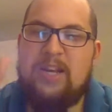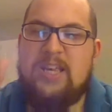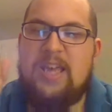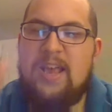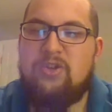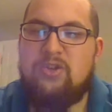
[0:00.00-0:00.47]

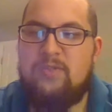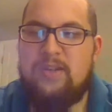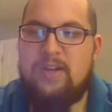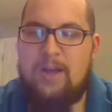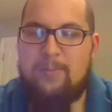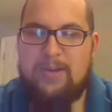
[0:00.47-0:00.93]
occasion of
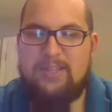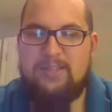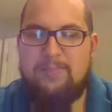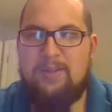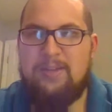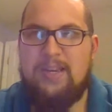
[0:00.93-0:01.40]

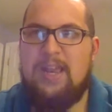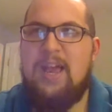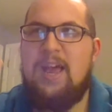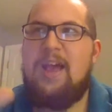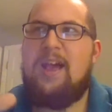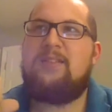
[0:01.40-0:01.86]
incomprehensibility
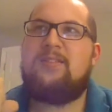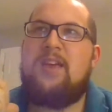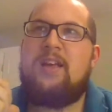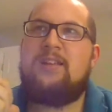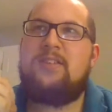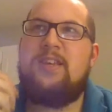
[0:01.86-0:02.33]

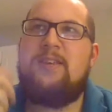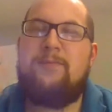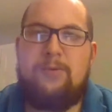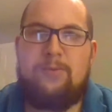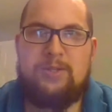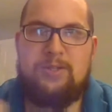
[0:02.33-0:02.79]
has
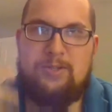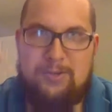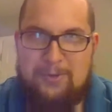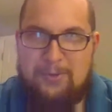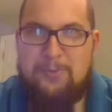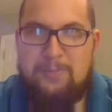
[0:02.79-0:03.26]
influenced
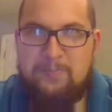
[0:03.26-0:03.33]
you